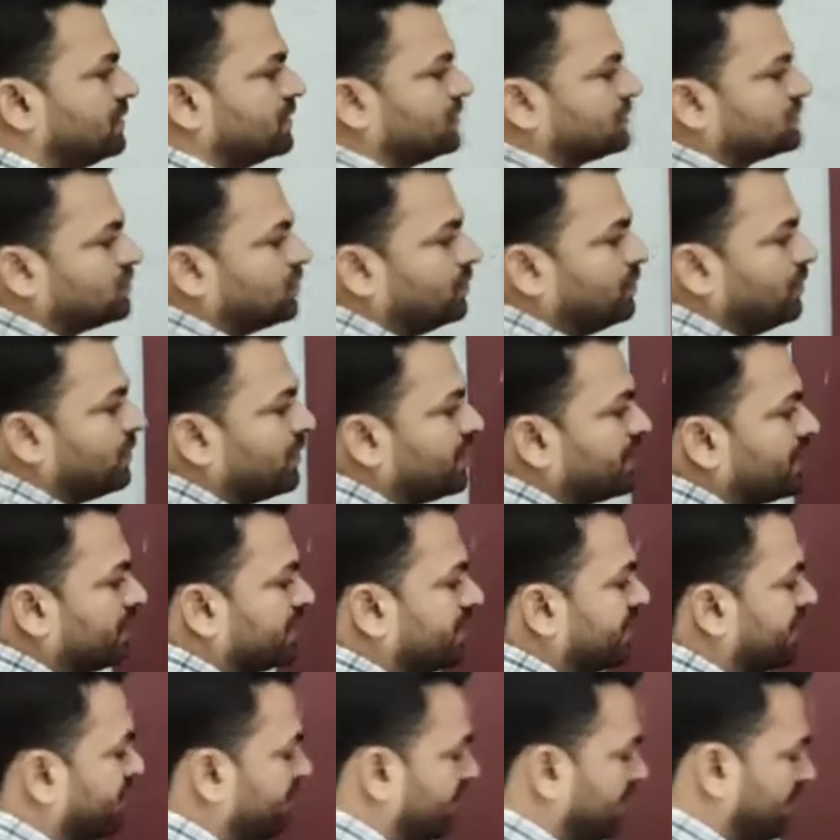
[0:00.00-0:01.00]
So
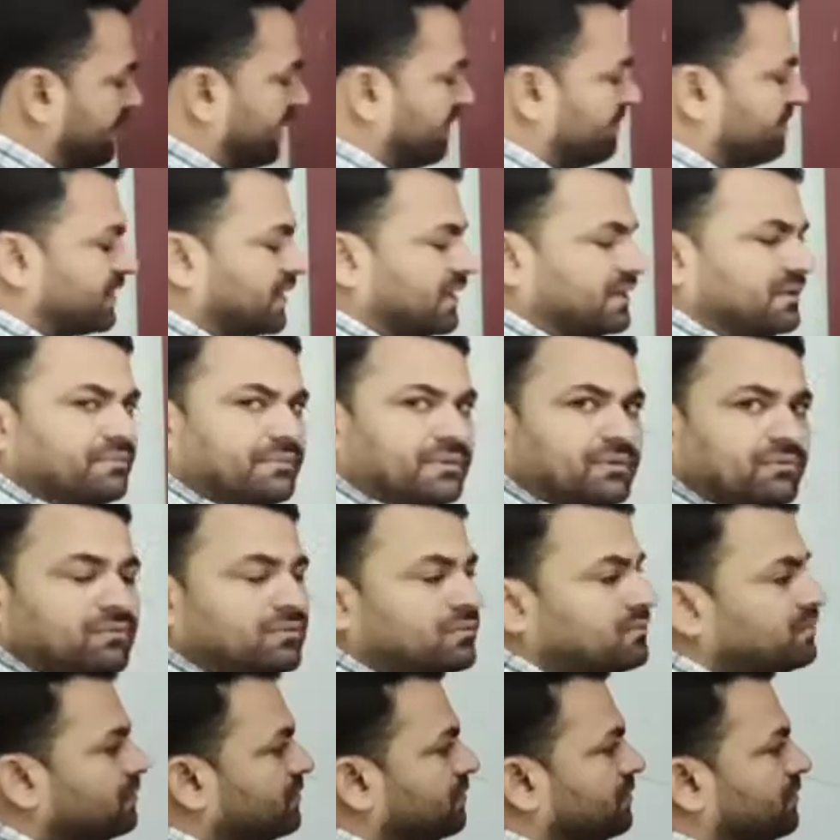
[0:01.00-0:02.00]
here will be front
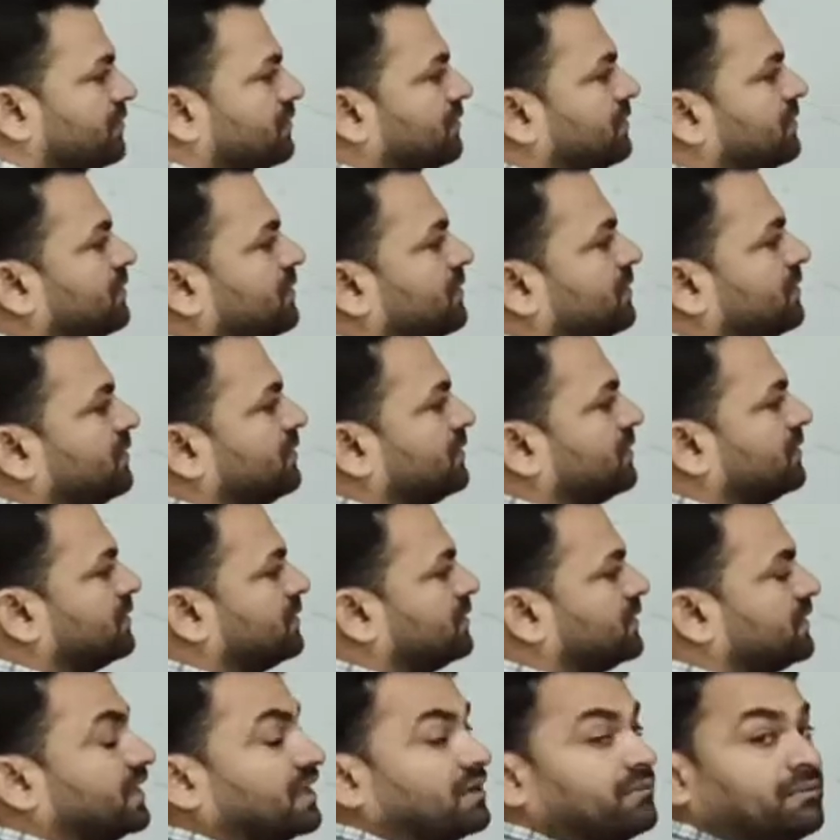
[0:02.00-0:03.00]
view,
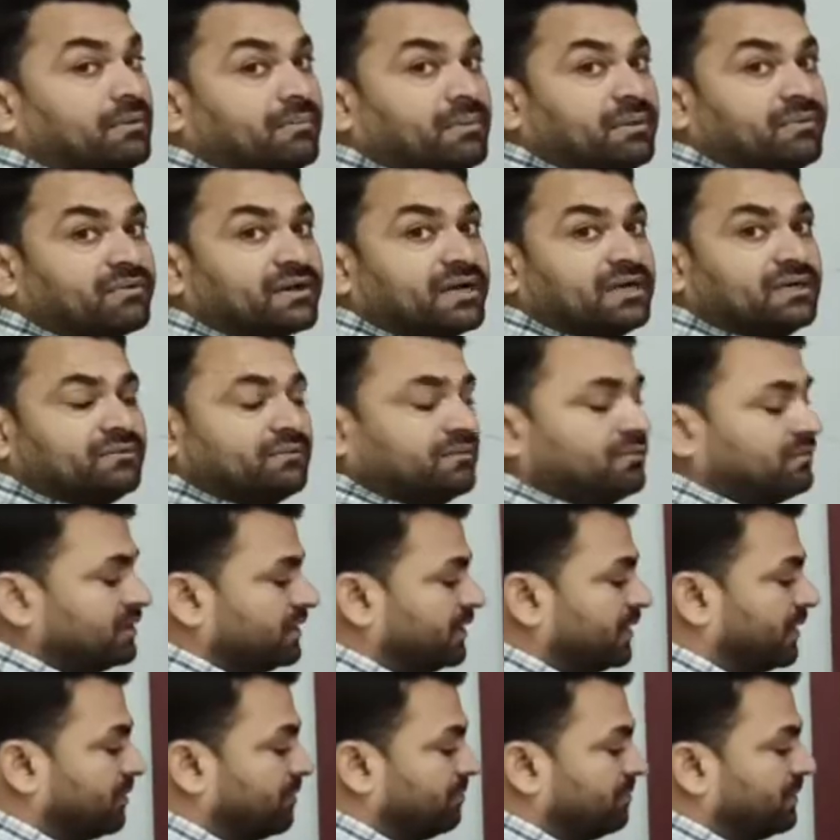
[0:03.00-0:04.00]
here will be front view,
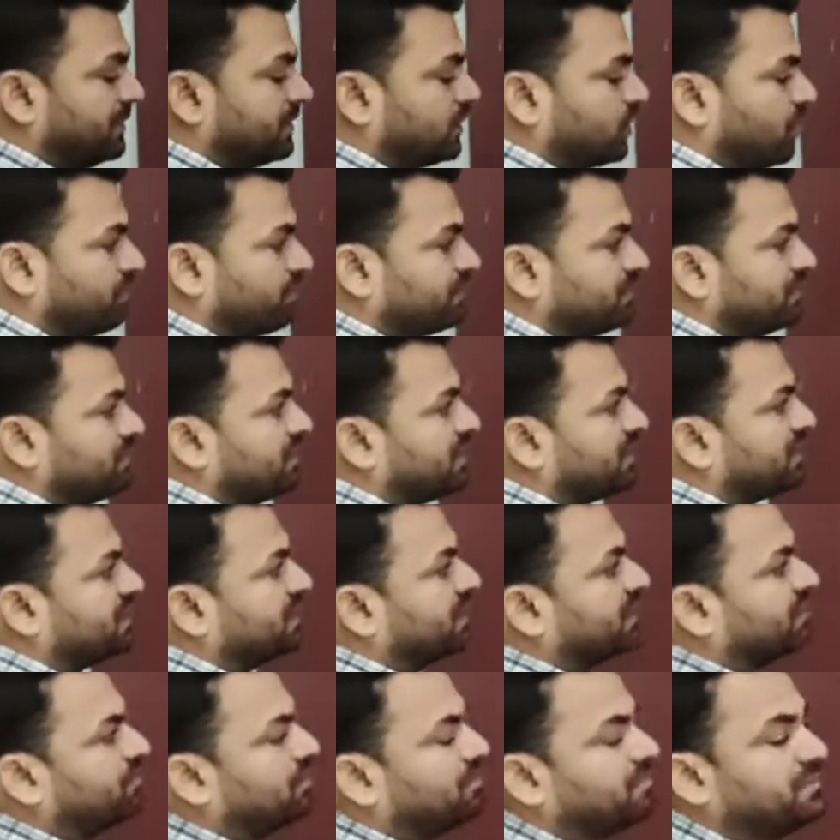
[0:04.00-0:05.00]
here will be top view, and
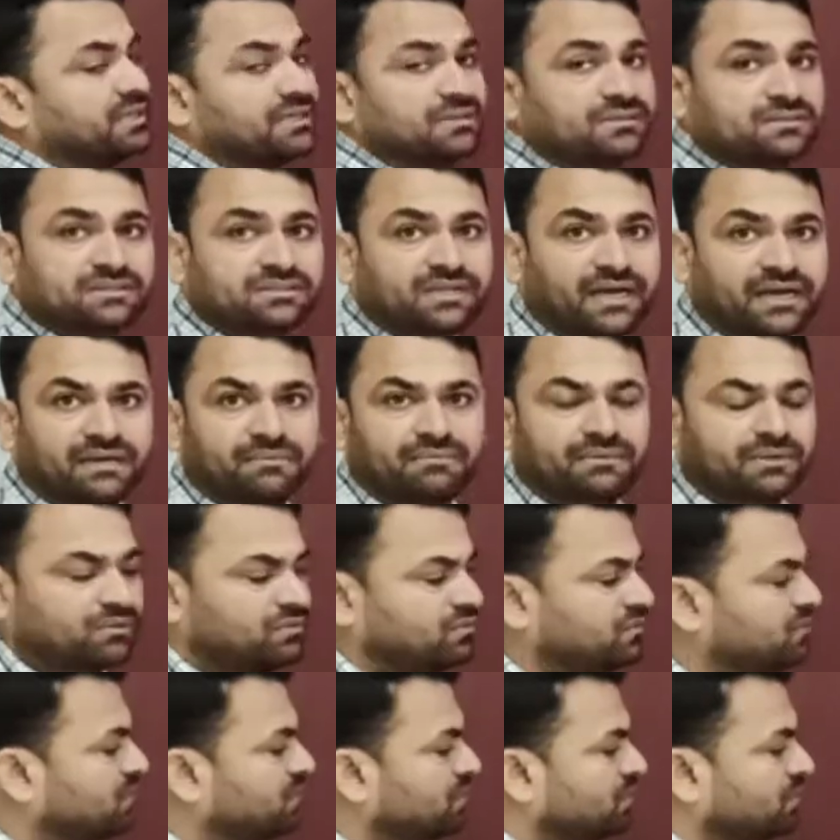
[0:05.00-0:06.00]
here will be a side view.
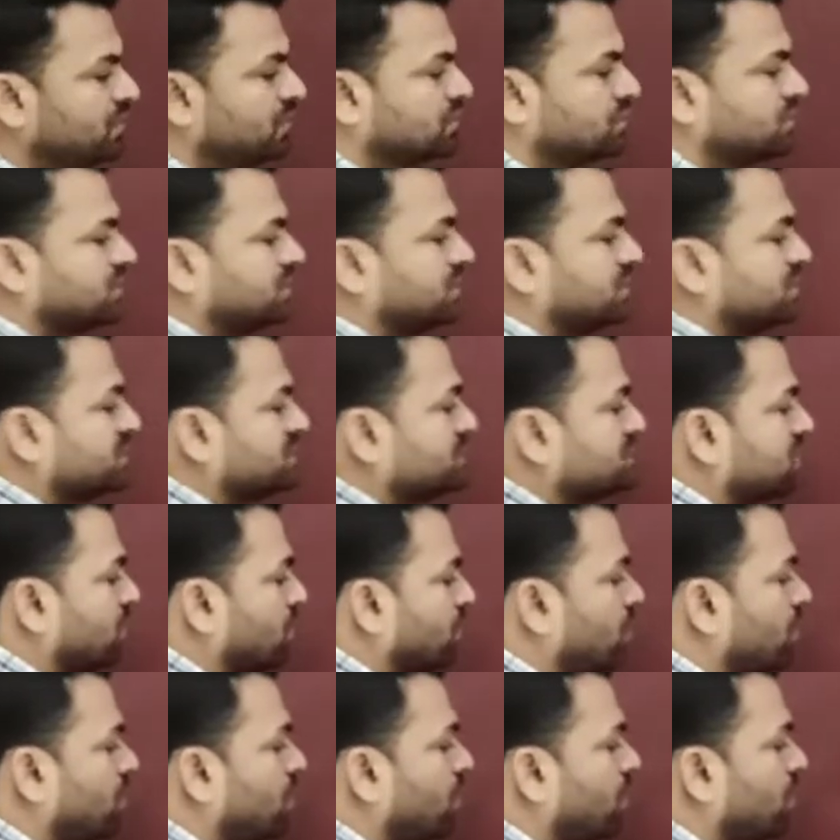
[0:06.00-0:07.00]
So this is the
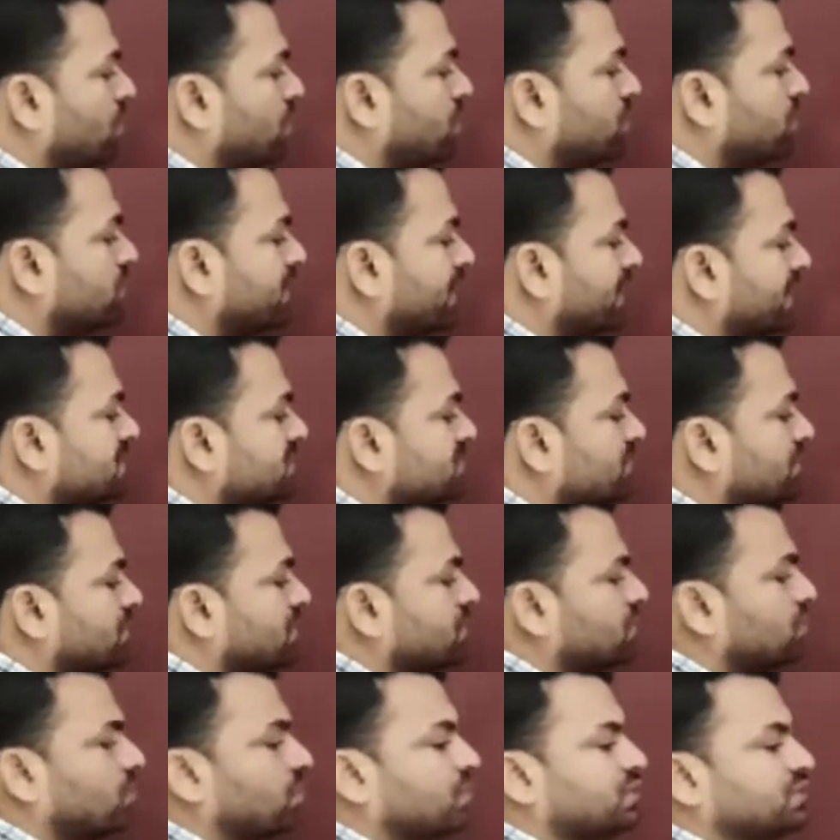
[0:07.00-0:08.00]
O, that is what
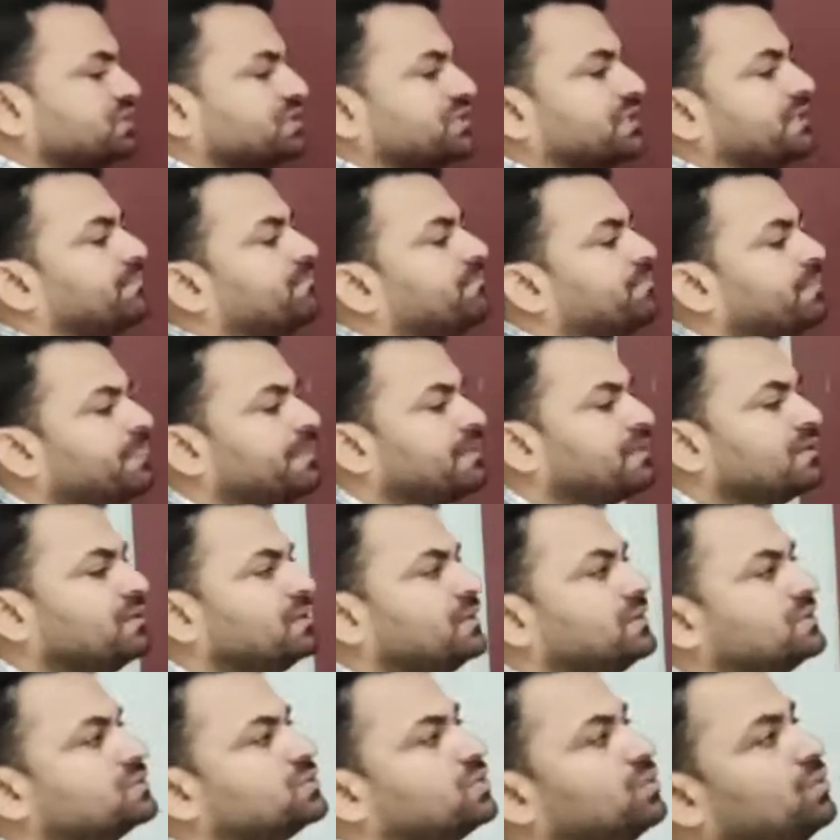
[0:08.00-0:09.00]
origin.
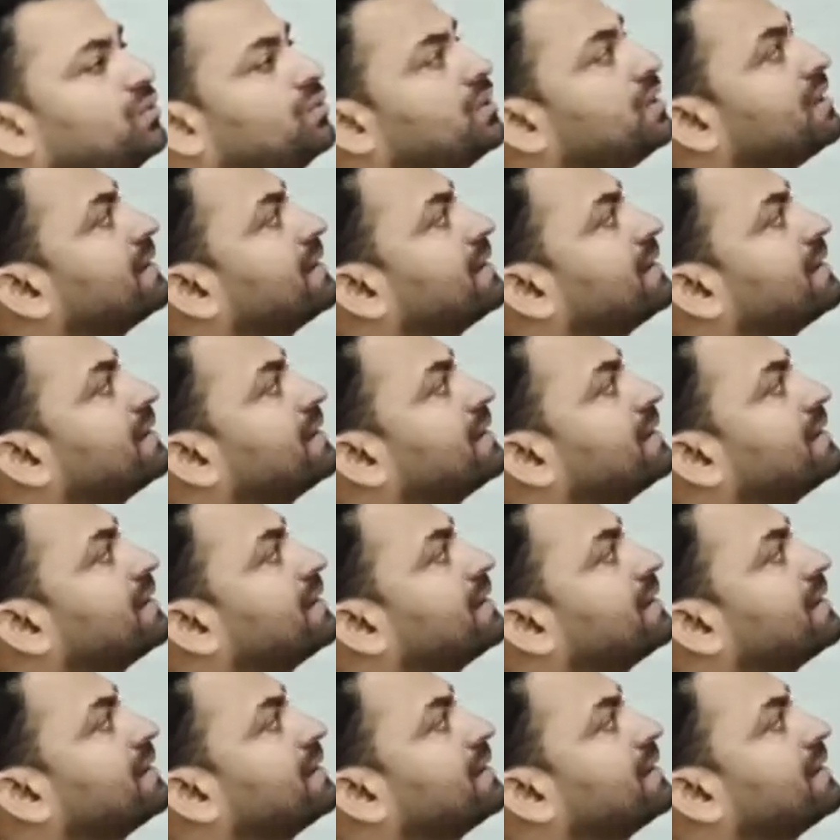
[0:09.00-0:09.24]
So